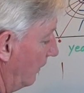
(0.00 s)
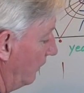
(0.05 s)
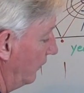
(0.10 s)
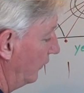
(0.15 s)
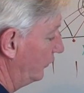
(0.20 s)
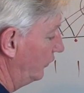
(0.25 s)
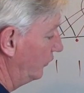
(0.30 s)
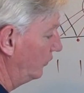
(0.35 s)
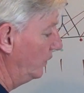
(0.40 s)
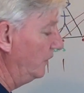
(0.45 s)

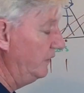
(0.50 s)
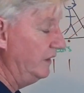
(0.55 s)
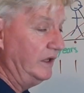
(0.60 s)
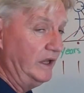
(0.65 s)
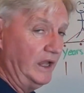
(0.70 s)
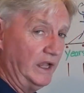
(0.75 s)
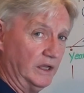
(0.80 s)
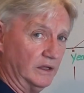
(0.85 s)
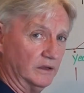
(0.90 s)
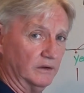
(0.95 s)
This is when they're
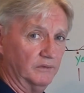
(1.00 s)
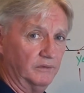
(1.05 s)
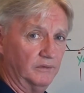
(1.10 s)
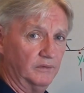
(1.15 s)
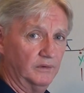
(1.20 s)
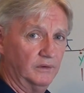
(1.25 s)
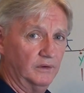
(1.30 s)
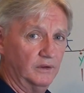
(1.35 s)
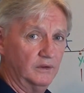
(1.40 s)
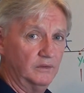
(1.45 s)
negative.
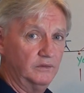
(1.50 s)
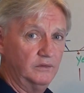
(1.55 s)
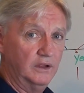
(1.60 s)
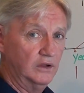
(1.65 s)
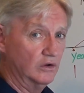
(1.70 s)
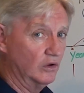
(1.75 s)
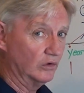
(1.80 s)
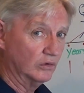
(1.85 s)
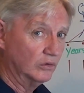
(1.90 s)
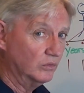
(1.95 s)
They're
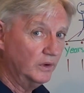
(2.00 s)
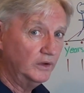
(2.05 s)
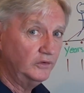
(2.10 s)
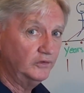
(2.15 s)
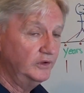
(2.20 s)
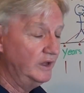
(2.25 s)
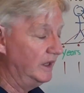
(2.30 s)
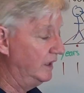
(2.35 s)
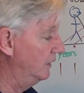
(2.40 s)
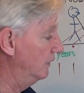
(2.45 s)
not
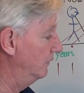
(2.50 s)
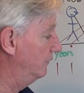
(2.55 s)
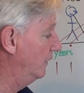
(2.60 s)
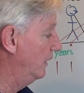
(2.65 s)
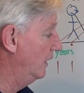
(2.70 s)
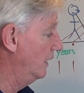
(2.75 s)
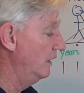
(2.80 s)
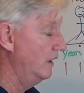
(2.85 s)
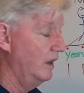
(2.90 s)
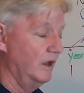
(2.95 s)
always negative.
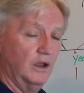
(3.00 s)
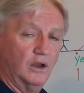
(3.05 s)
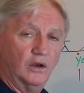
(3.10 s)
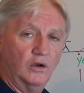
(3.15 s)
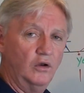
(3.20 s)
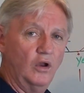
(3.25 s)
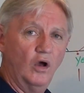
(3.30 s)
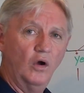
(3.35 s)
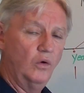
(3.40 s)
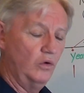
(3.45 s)

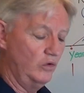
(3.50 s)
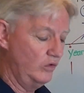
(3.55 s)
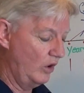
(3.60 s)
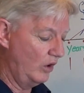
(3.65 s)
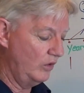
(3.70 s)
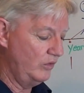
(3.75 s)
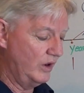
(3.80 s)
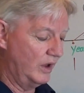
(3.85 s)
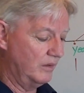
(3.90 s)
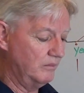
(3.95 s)
No
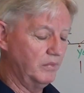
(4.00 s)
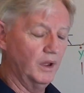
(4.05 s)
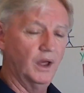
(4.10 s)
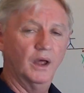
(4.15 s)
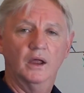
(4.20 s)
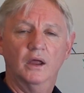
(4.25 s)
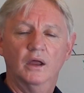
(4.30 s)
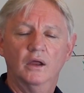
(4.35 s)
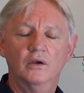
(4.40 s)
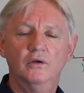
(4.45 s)
number,
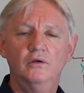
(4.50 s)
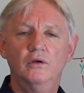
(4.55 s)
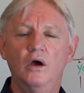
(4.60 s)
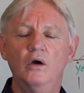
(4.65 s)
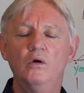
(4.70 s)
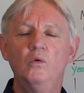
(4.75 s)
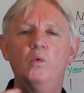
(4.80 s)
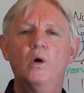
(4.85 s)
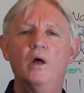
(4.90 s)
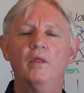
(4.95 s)

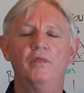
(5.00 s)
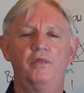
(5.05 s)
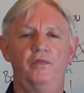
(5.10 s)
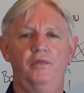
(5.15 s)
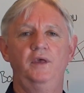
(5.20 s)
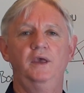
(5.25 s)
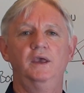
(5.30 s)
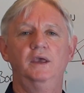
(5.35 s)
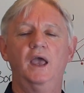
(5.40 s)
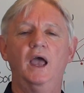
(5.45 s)
no one
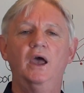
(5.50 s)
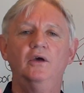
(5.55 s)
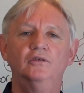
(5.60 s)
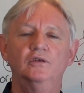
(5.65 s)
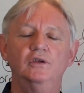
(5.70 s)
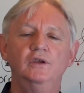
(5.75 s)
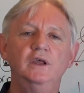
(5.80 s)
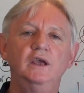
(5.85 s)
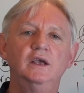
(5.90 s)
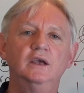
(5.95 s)
thing has
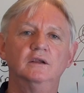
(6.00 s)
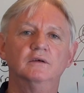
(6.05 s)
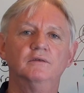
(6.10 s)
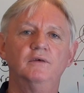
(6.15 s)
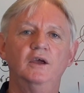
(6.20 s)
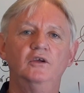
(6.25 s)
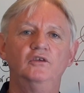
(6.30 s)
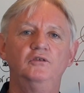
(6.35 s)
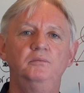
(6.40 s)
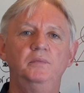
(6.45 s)
a negative
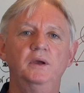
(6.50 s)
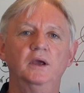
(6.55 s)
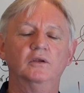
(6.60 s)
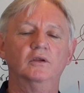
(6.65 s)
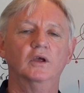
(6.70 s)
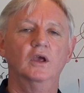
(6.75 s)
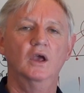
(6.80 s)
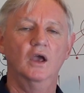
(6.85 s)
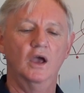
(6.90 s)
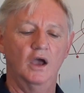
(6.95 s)
aspect.
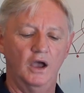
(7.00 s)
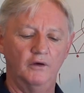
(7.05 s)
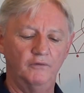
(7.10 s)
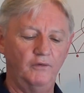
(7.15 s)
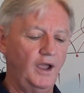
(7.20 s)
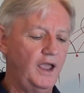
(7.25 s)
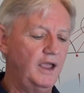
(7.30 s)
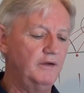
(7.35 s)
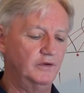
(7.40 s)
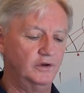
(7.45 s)
If
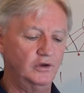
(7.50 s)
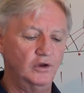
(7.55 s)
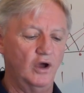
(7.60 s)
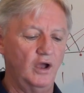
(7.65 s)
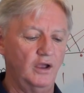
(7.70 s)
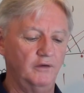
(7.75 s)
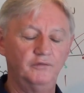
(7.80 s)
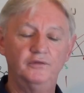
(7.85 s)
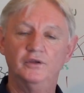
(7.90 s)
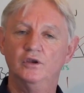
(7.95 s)
I have a
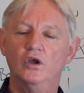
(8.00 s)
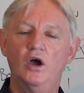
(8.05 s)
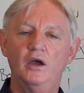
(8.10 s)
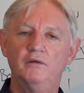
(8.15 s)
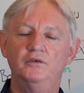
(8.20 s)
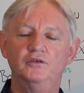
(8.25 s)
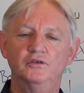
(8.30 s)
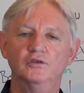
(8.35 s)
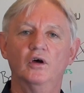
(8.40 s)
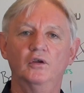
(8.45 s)
knife, the
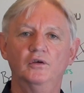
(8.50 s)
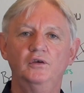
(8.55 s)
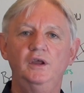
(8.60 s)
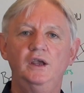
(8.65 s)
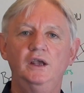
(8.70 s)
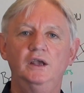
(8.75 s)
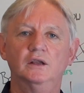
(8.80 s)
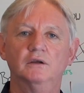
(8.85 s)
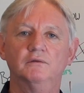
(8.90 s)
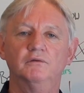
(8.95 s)
knife is not
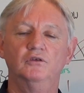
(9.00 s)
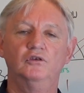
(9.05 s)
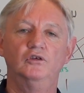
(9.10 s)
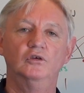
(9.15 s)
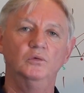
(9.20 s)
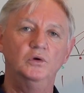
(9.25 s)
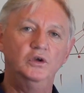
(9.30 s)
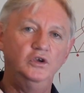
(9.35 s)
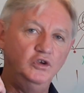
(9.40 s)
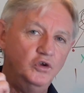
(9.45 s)
negative
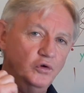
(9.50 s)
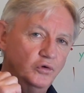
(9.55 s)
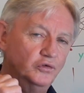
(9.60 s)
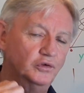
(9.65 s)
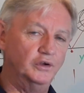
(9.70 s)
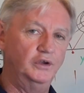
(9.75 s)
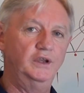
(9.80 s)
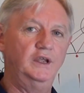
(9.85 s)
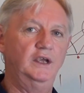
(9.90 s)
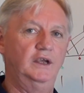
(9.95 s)
until we use
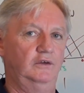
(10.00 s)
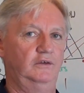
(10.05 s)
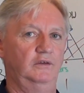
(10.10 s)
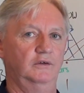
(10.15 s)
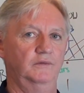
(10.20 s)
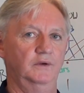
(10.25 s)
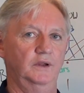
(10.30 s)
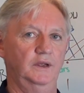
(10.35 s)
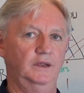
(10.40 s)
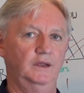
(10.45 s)
it
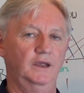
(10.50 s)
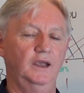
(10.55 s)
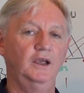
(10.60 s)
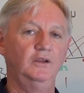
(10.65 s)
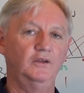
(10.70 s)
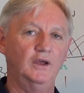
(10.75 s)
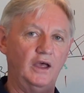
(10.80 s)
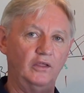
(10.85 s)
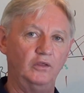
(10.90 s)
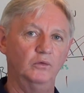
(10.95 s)
negatively.
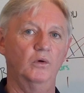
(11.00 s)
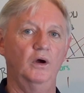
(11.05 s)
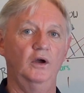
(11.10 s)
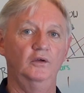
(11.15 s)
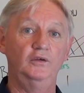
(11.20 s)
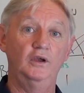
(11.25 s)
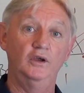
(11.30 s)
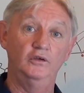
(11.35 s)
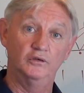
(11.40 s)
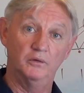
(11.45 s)
It
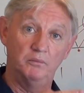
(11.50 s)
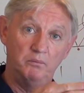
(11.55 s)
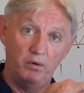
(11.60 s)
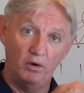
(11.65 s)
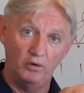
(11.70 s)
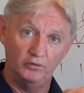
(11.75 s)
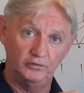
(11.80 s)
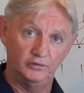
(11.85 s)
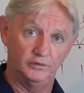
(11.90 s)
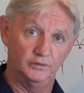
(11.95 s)
otherwise is a
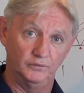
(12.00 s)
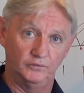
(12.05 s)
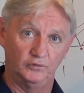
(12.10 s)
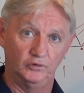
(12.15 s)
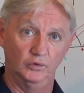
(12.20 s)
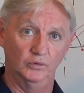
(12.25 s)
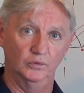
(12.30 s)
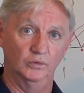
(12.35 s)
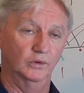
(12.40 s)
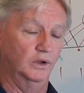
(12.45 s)
positive
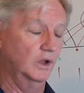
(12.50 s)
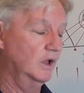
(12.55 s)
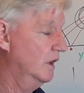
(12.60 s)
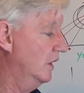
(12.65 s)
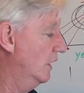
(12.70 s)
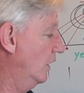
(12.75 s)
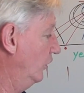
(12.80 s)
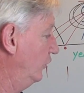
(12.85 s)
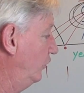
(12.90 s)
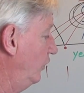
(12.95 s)
tool.
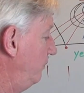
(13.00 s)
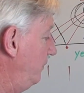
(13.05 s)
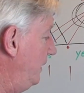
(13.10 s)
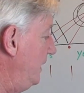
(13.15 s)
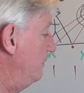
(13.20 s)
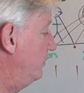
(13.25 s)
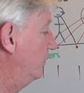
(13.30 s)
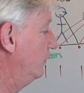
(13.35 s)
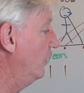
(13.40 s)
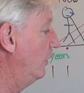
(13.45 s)
So
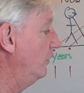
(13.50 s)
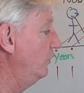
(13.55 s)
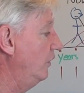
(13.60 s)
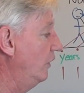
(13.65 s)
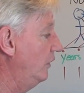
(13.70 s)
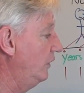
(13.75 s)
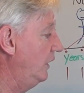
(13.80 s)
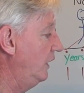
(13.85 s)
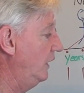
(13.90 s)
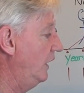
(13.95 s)
people don't
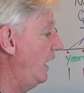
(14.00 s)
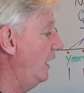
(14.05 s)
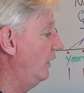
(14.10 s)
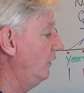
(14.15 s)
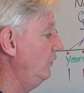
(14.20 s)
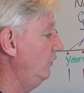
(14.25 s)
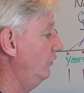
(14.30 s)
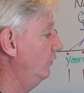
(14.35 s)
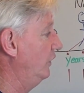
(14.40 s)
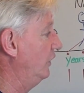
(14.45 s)
know how
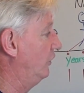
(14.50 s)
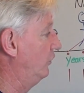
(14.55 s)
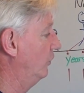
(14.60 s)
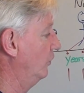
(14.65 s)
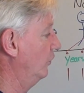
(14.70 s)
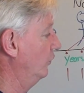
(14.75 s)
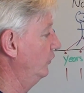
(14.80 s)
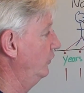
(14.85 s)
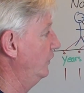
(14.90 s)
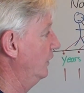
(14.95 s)
to use their
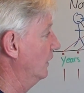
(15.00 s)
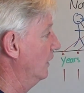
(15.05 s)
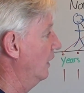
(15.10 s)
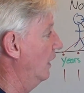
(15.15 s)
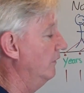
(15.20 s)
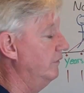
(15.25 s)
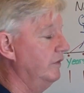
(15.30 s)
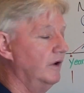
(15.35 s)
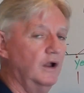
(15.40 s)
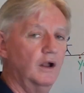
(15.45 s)
tools in their
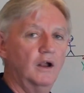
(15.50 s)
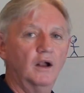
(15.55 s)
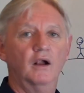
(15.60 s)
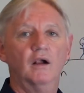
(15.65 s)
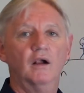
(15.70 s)
life.